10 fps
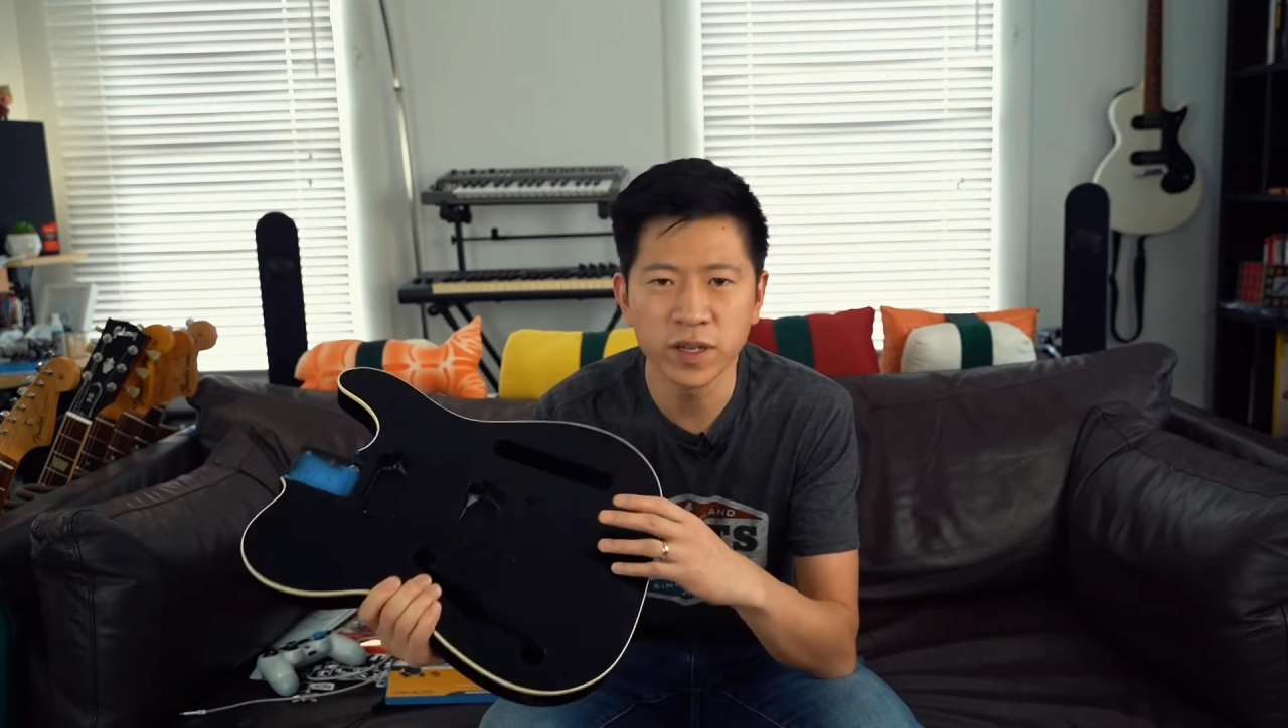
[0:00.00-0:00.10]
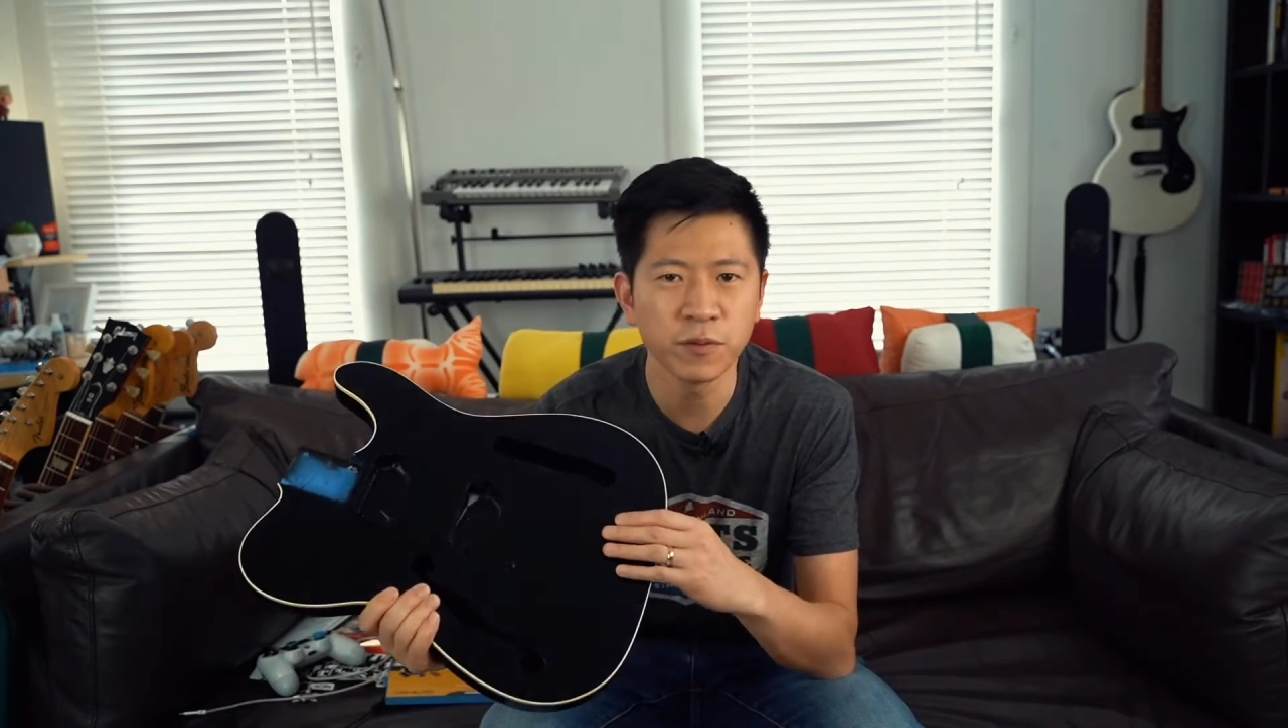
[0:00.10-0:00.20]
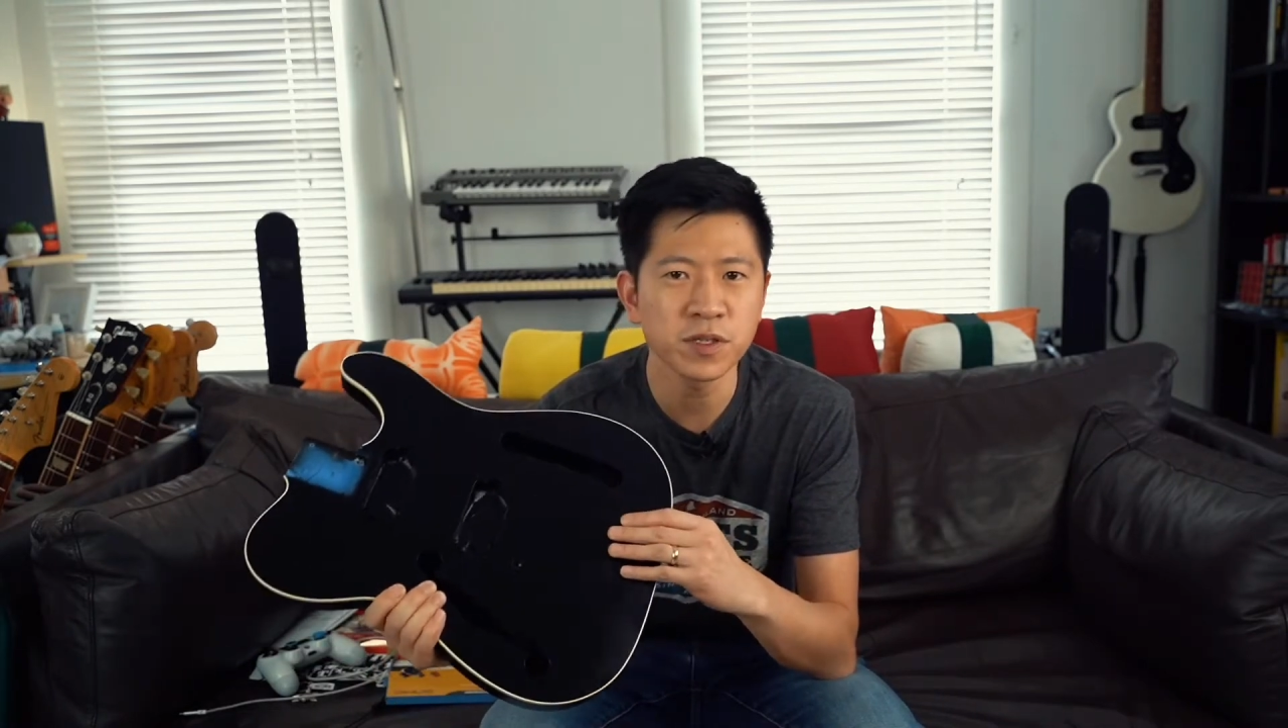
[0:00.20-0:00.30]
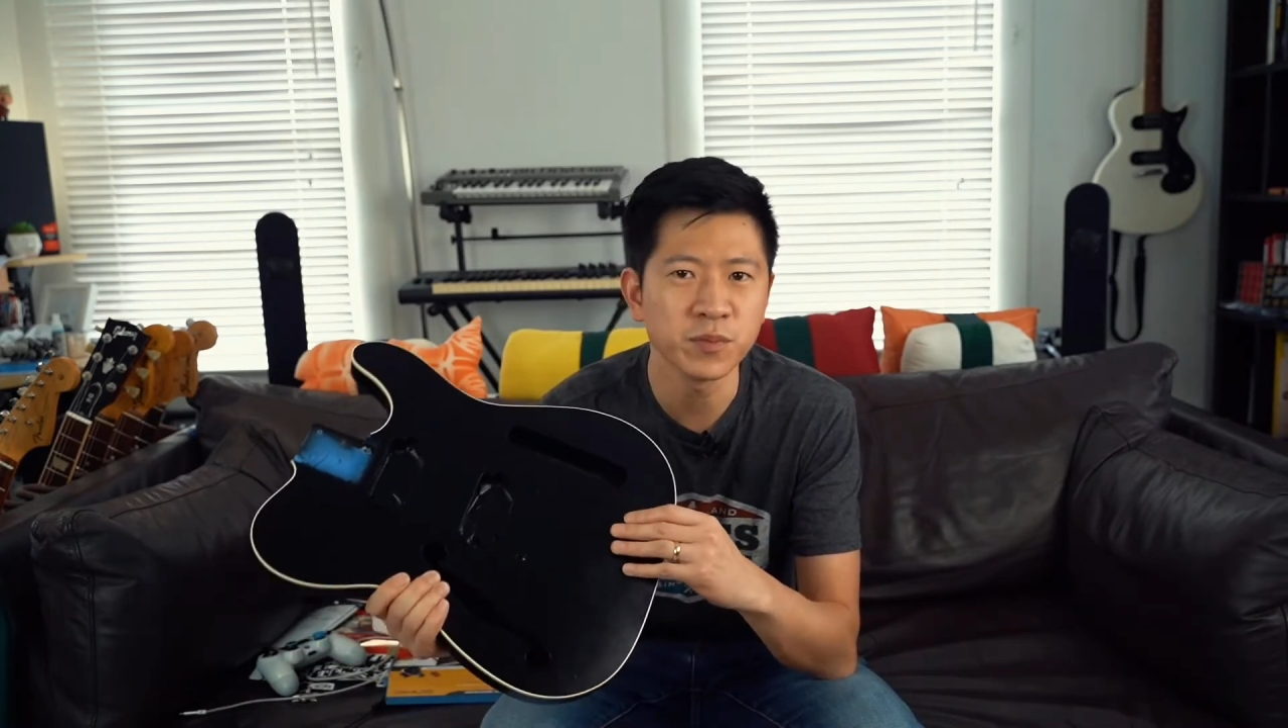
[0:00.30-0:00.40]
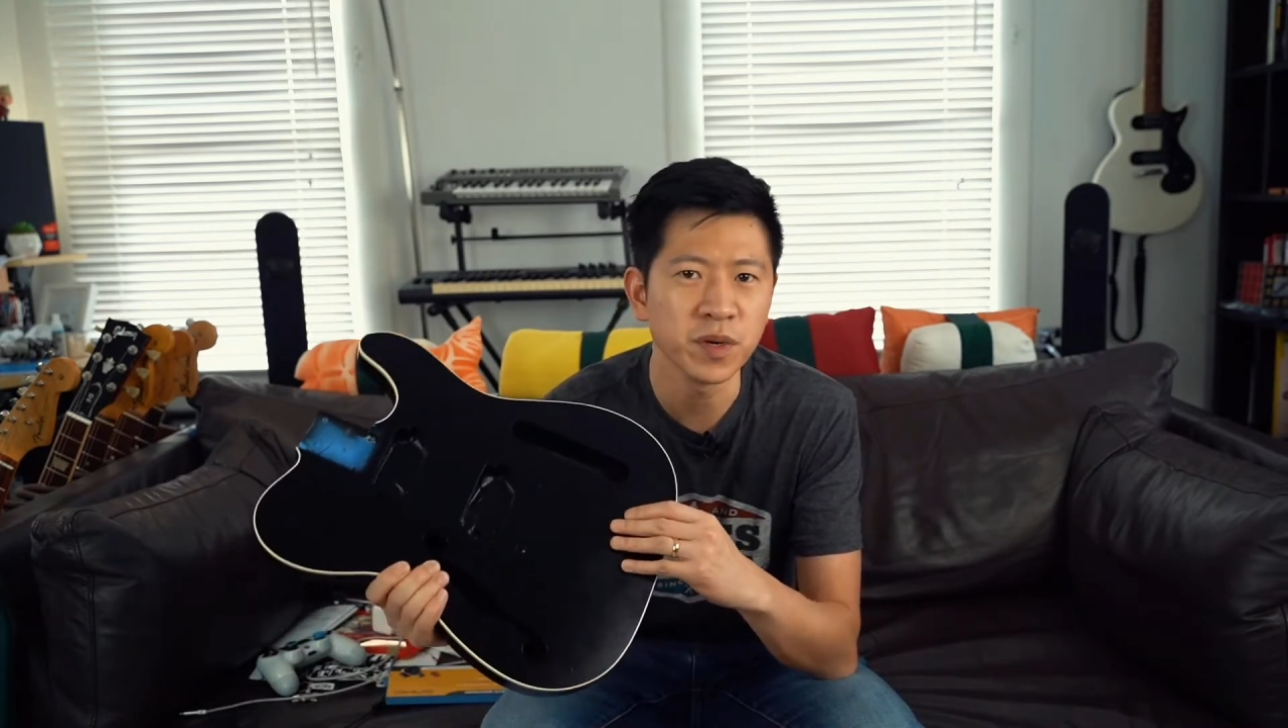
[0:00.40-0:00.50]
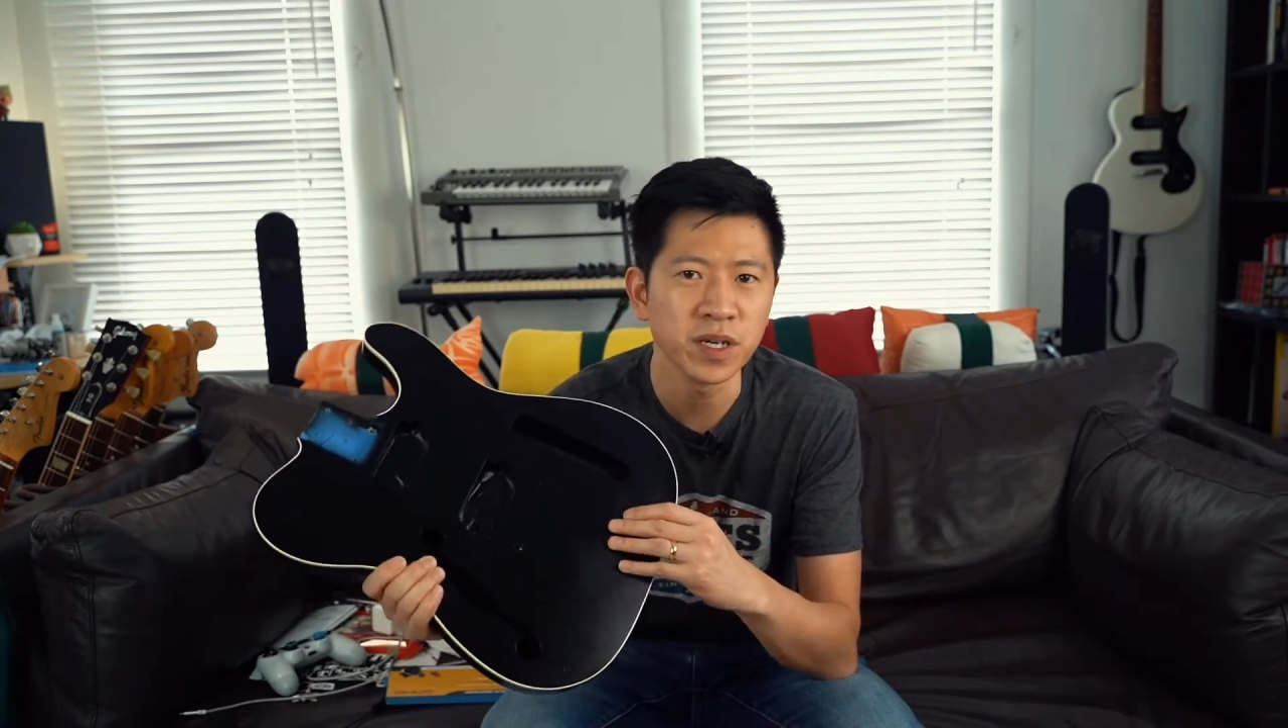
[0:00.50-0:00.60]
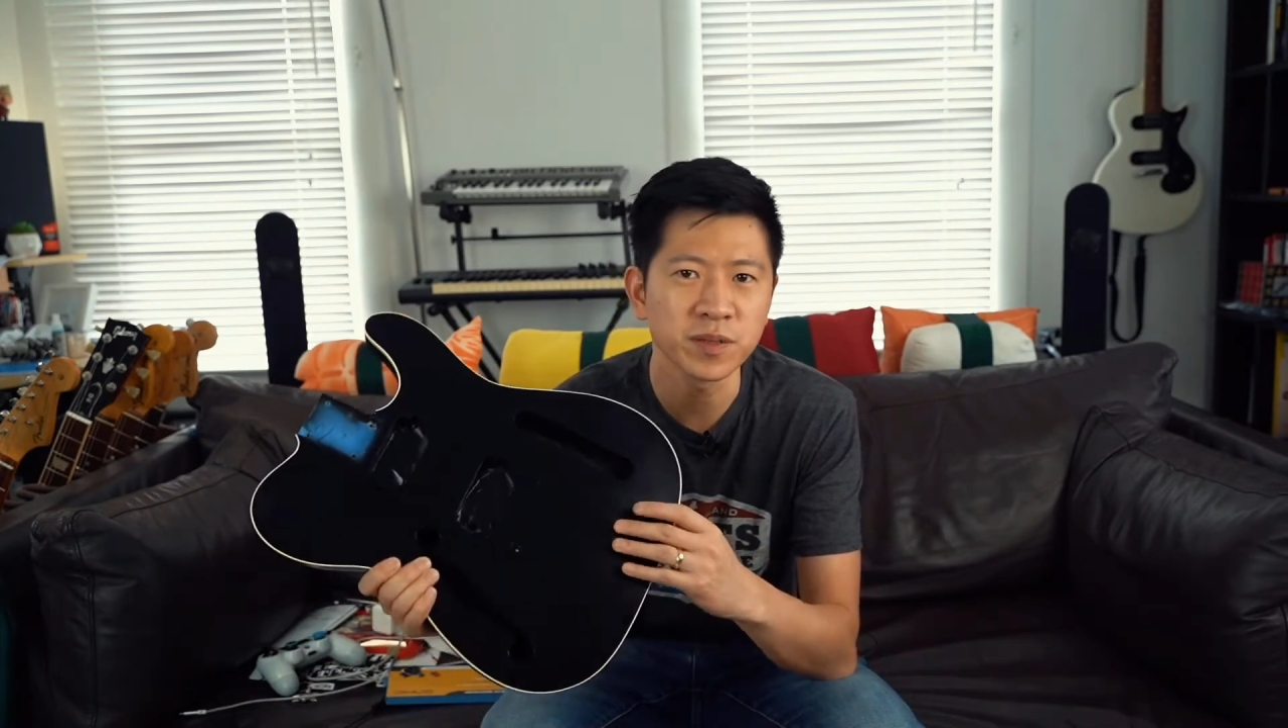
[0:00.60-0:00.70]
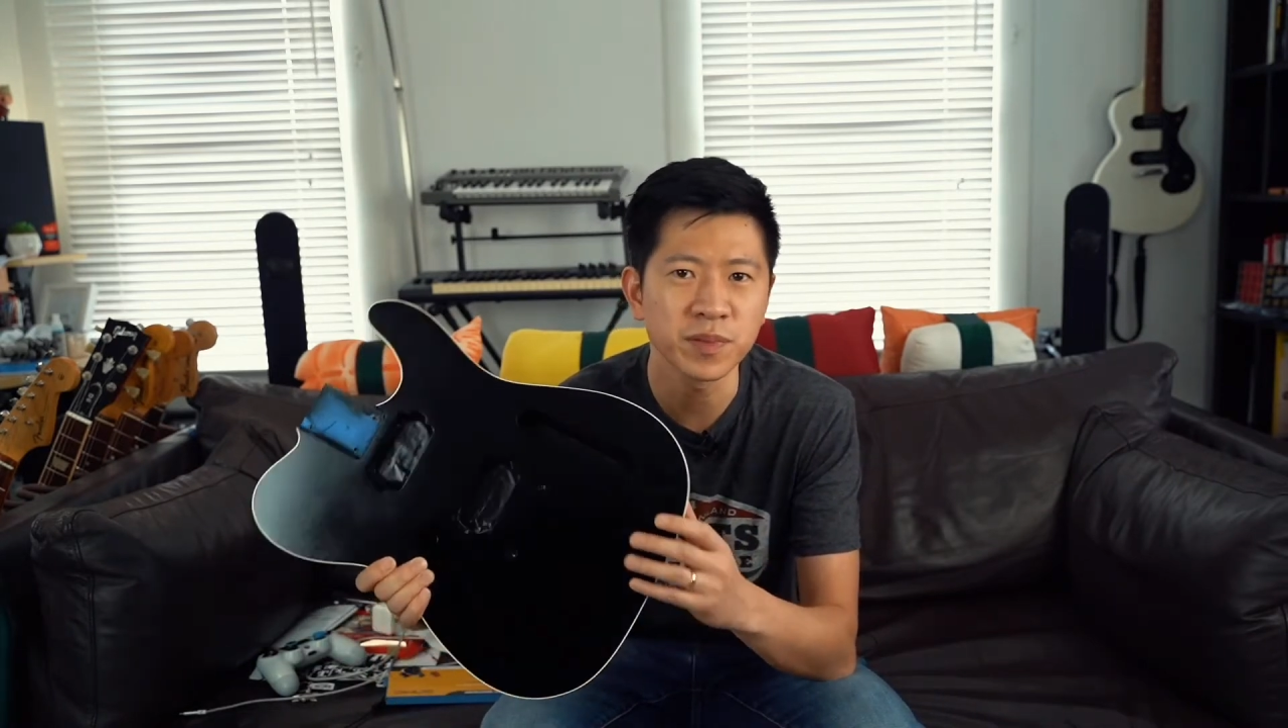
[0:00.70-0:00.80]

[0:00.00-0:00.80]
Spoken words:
There wasn't much